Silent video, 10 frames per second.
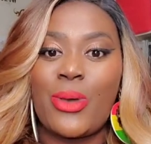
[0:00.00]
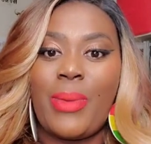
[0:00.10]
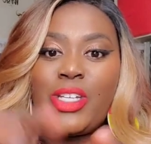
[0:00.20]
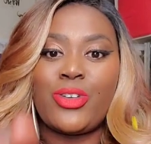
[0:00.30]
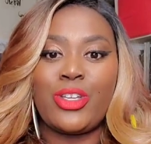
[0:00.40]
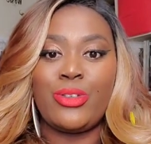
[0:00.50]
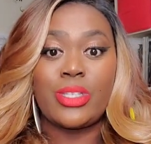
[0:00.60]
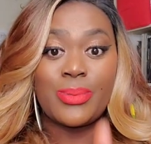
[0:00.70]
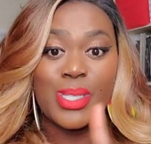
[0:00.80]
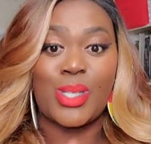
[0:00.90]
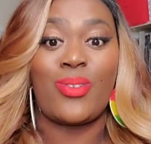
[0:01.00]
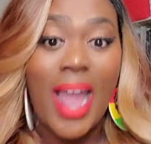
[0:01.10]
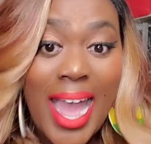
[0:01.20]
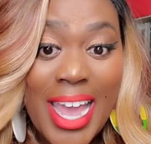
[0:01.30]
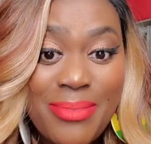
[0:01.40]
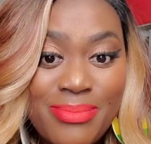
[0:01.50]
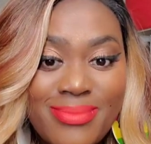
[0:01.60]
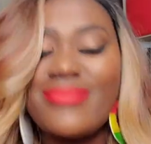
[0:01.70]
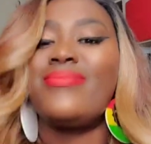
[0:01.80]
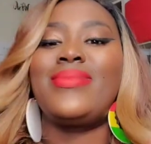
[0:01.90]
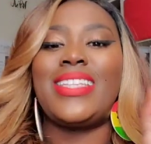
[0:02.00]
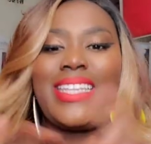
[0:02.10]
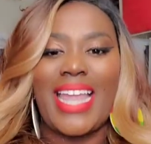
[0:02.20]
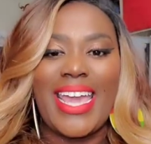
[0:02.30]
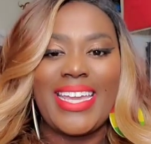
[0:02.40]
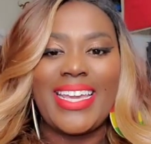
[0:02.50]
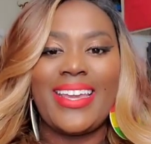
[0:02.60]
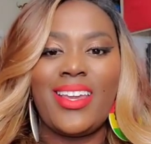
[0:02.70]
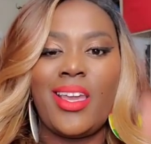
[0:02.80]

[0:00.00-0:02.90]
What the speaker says: So make sure you subscribe, like,